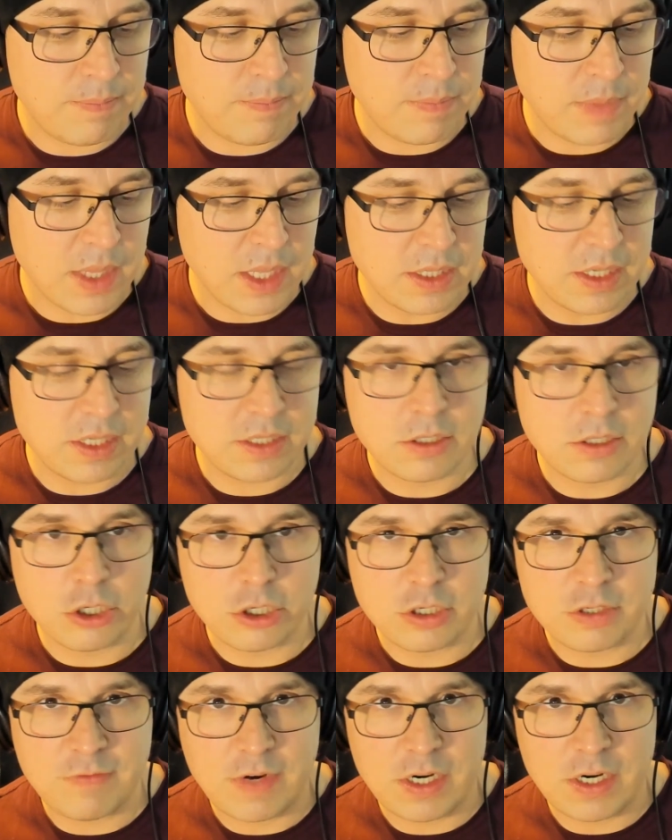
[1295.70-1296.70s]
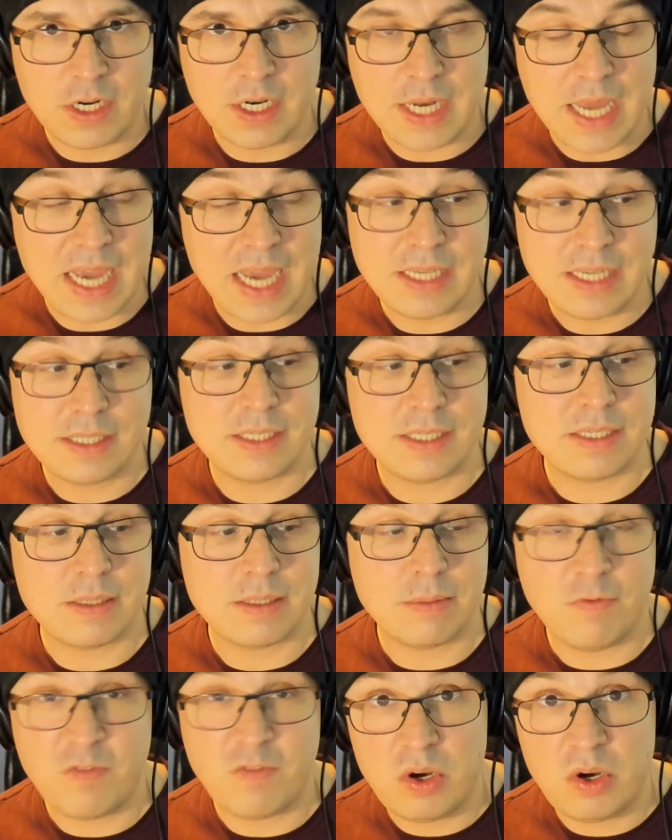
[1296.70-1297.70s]
This looks very nice,
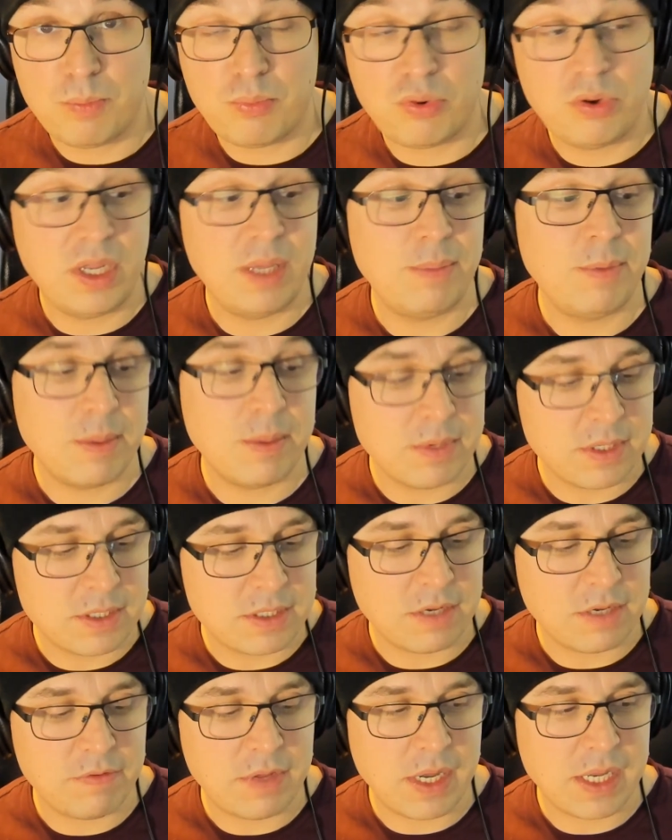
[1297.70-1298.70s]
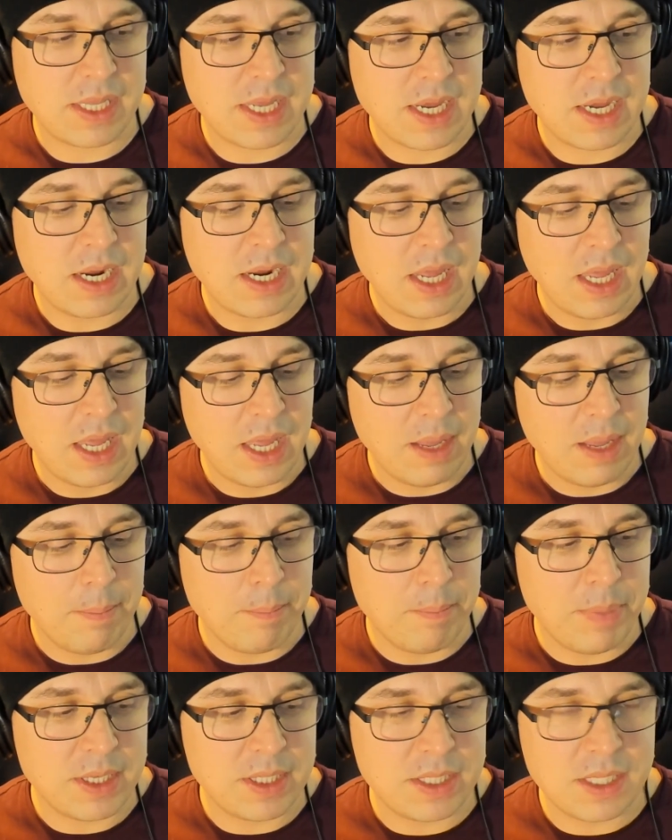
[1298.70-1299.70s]
very premium and stuff like that,
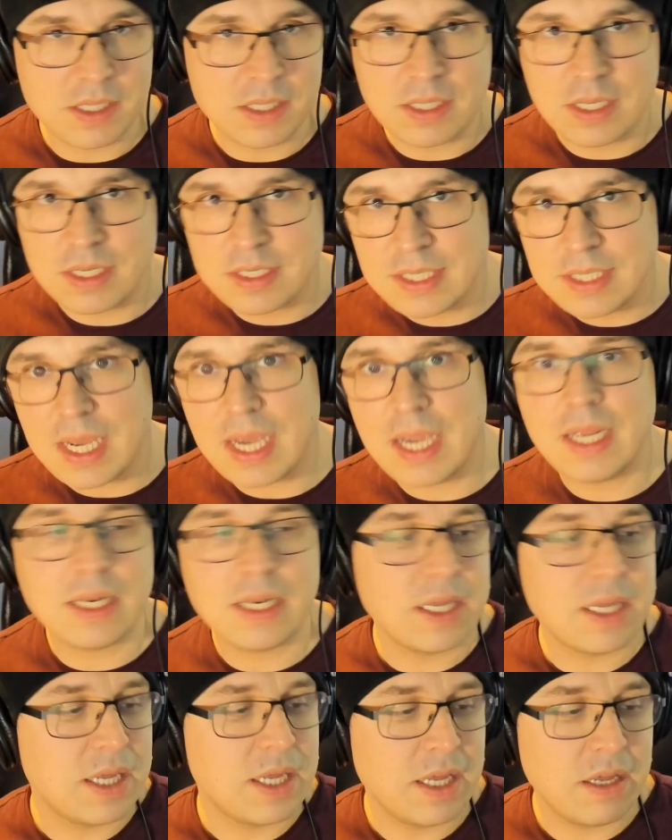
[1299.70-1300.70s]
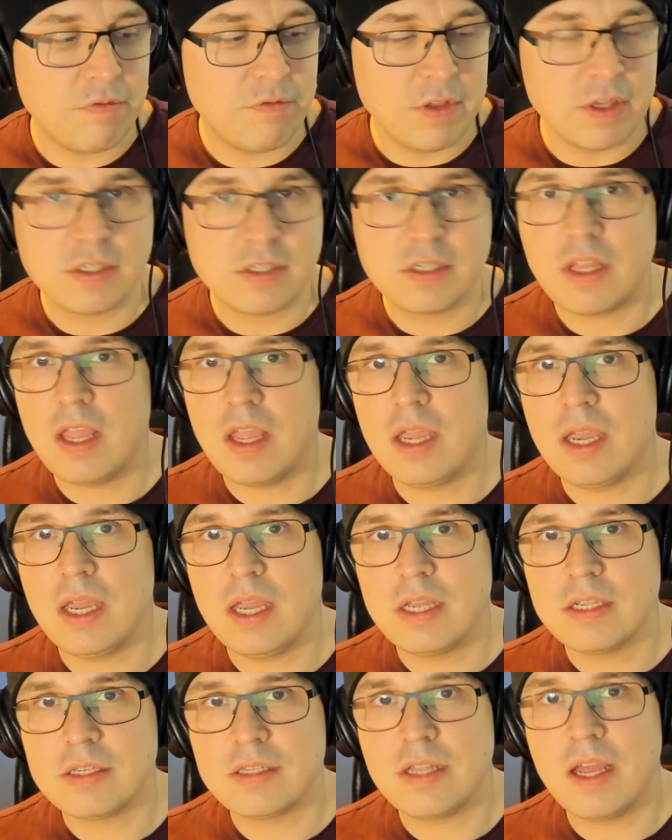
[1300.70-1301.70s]
but the design of this thing
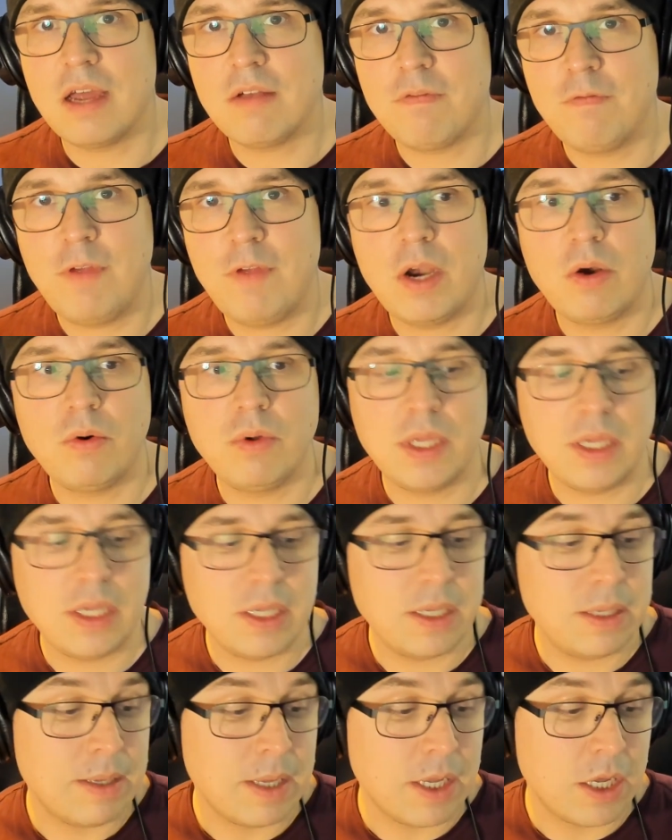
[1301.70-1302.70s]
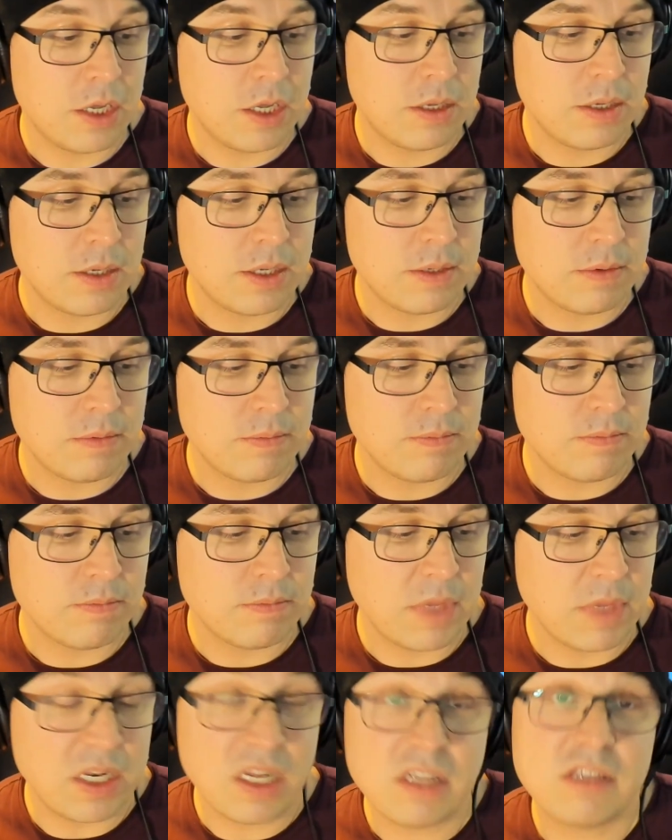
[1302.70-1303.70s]
is not very,
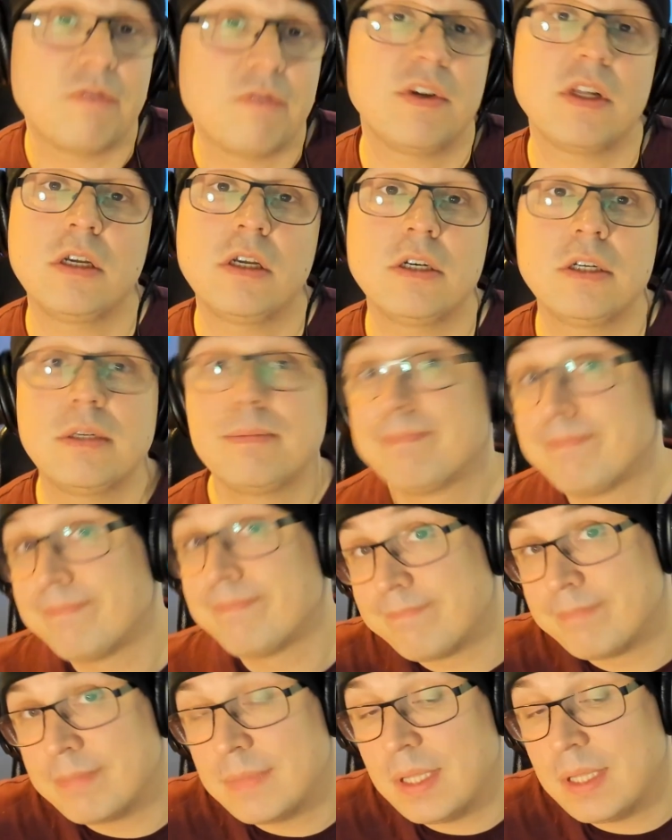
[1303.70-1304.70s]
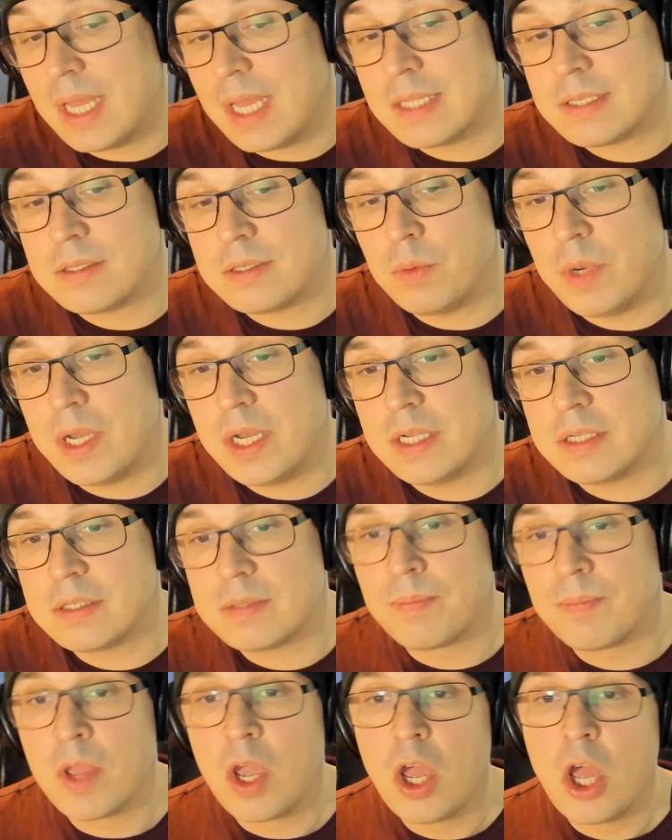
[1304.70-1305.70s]
it doesn't feel good. That's the way it
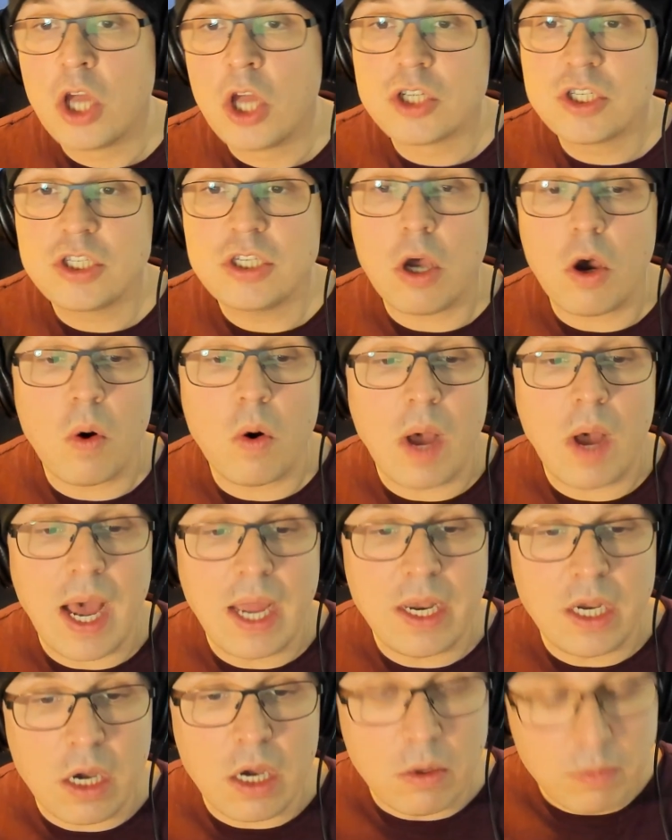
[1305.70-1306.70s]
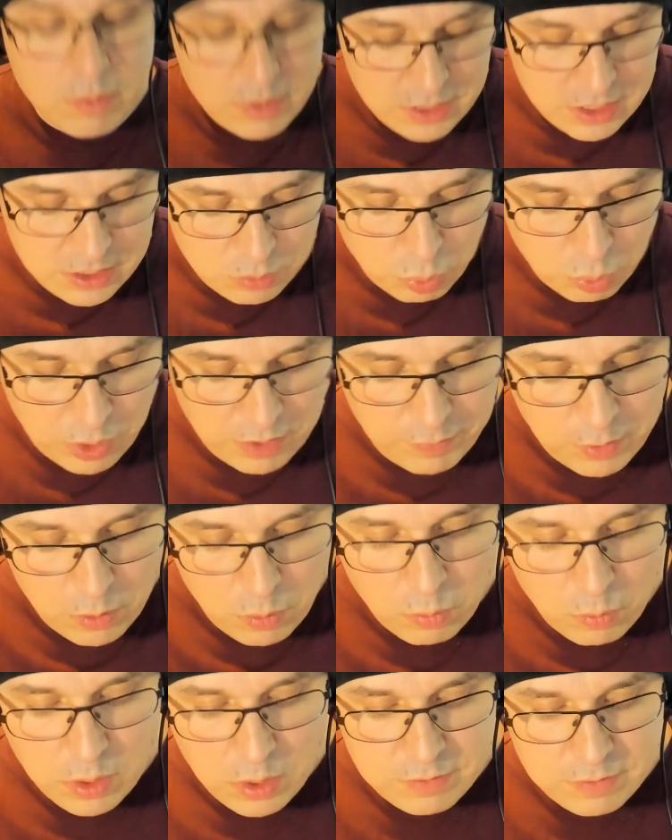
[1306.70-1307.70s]
is. So I know this review
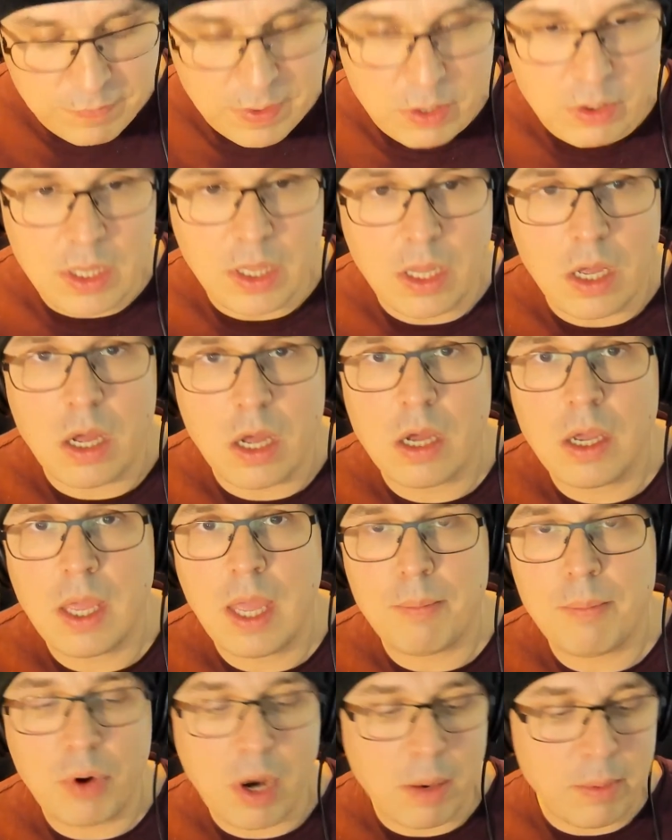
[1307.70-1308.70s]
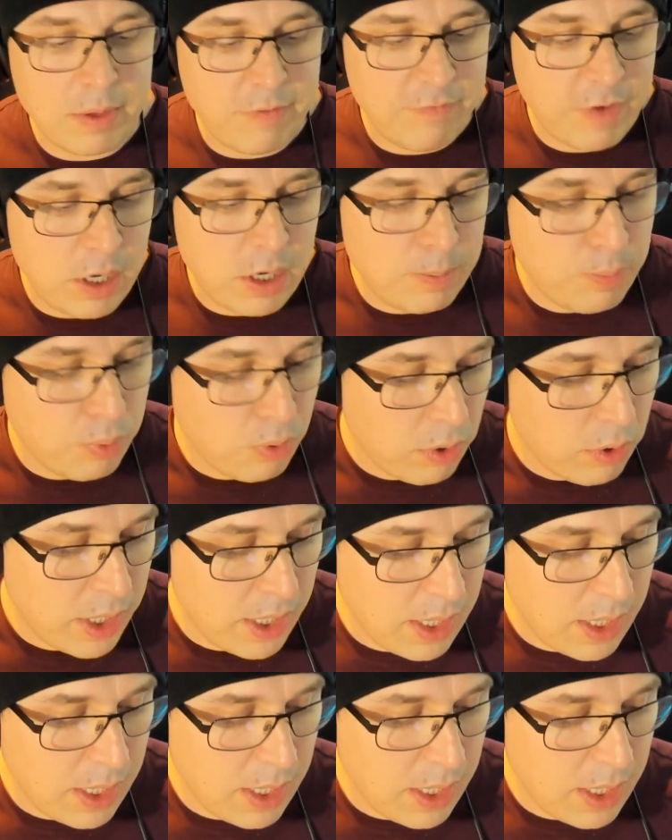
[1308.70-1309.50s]
was very long and probably very boring,